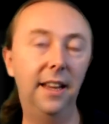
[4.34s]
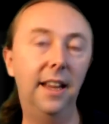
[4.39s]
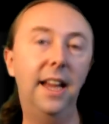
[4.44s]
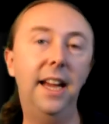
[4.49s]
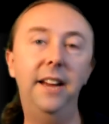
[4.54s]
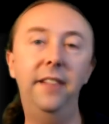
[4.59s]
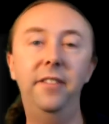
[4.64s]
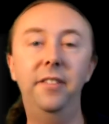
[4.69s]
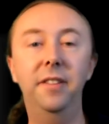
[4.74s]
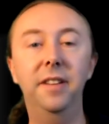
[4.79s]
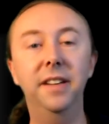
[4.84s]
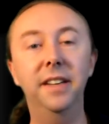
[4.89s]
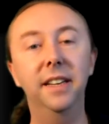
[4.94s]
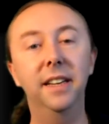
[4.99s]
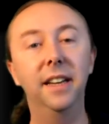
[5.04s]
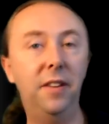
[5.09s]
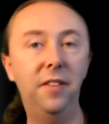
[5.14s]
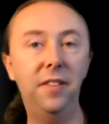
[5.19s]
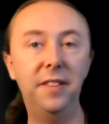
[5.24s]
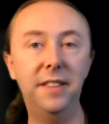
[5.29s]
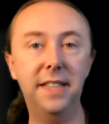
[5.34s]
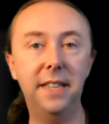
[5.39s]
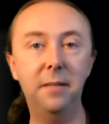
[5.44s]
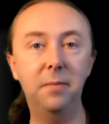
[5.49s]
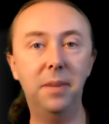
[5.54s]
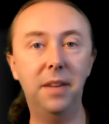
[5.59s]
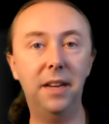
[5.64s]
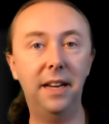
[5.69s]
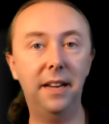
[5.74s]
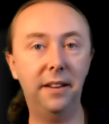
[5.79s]
Hi everyone. If you've seen
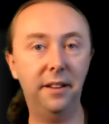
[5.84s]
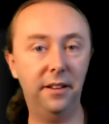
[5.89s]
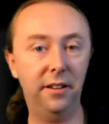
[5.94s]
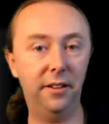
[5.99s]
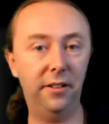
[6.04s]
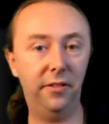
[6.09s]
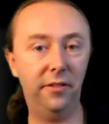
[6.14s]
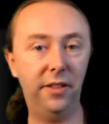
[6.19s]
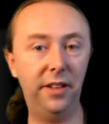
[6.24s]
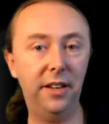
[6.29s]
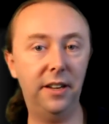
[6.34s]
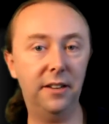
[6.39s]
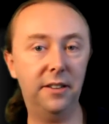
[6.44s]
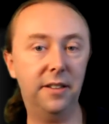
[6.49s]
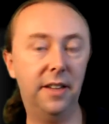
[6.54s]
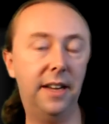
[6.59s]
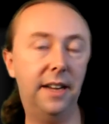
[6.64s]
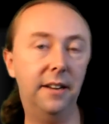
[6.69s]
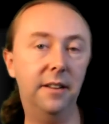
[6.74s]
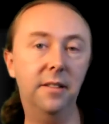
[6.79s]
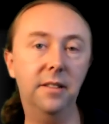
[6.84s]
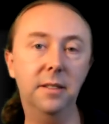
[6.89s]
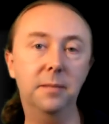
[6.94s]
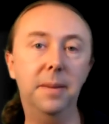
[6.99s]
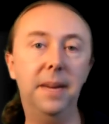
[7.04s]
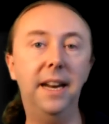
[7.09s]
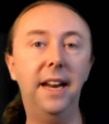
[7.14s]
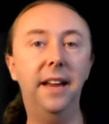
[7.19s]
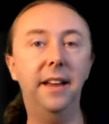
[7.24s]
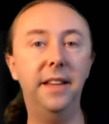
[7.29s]
my other videos or articles
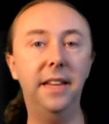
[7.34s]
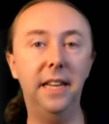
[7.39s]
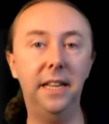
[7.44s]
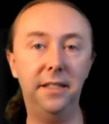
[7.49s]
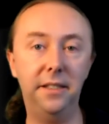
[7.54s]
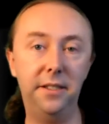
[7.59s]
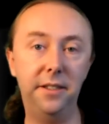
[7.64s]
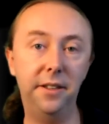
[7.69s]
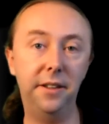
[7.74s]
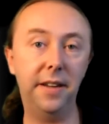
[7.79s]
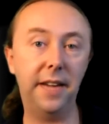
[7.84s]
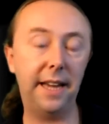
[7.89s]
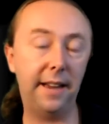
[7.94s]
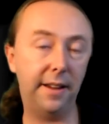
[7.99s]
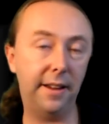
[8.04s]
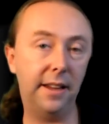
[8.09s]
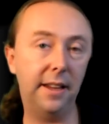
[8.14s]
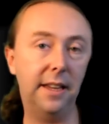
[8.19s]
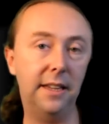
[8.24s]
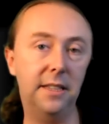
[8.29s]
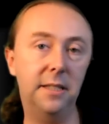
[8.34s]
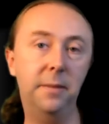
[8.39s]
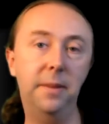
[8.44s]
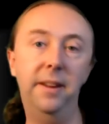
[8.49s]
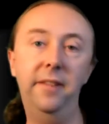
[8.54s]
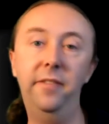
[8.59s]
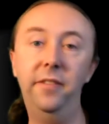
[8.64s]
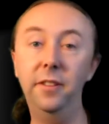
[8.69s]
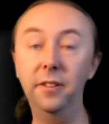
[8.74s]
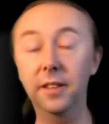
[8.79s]
about how the ECU calculates the
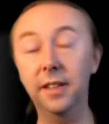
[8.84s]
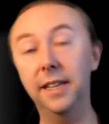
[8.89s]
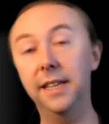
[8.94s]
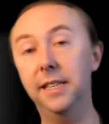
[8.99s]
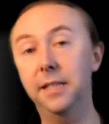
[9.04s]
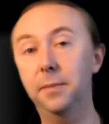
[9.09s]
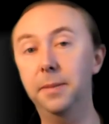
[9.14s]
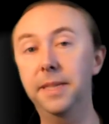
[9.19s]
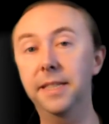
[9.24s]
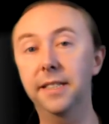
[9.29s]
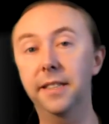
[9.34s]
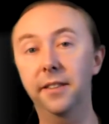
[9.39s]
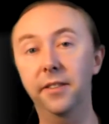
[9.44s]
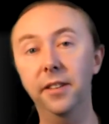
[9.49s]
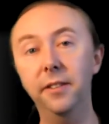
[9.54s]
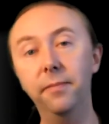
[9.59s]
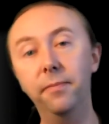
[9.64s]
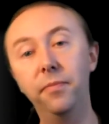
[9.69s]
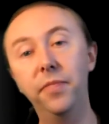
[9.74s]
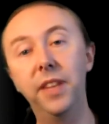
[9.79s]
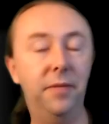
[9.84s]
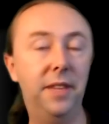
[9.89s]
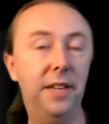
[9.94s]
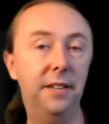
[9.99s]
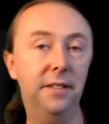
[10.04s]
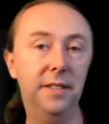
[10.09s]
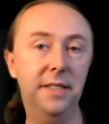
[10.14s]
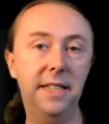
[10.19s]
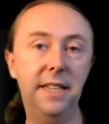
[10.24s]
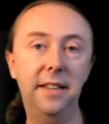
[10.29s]
amount of fuel that needs to be delivered, then
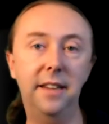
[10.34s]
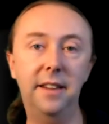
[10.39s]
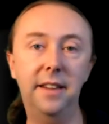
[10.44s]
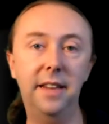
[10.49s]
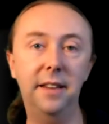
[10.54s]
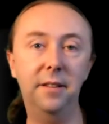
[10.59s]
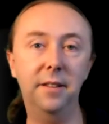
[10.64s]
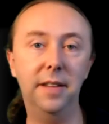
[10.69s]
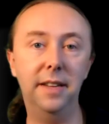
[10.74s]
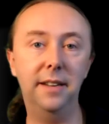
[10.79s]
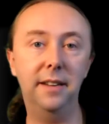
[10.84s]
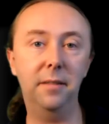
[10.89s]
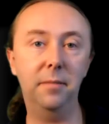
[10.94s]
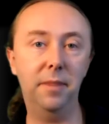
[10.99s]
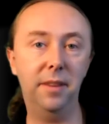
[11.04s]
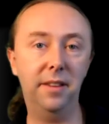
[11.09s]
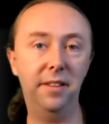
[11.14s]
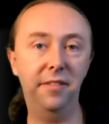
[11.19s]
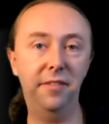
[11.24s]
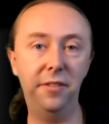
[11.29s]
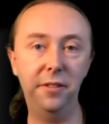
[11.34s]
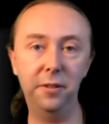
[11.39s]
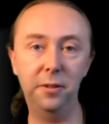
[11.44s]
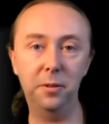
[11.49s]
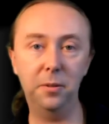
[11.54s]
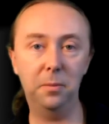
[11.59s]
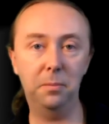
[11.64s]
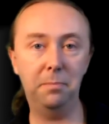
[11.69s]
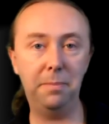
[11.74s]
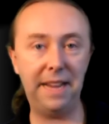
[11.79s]
you'll see that they all end up with a
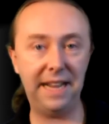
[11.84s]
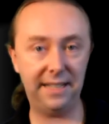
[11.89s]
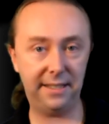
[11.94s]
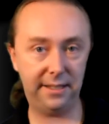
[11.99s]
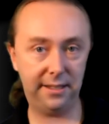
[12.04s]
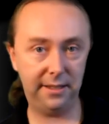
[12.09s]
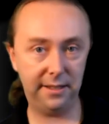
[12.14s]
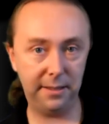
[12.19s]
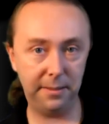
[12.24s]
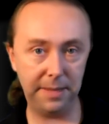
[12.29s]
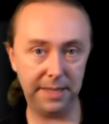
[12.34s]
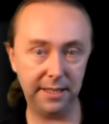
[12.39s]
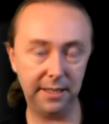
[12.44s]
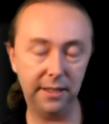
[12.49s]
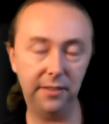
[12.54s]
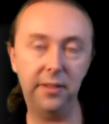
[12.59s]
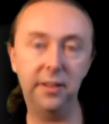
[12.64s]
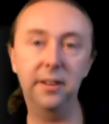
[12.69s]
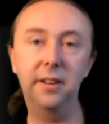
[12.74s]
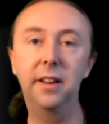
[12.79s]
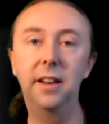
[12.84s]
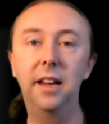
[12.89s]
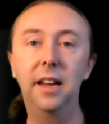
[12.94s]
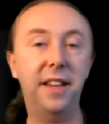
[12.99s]
fuel mass to be delivered.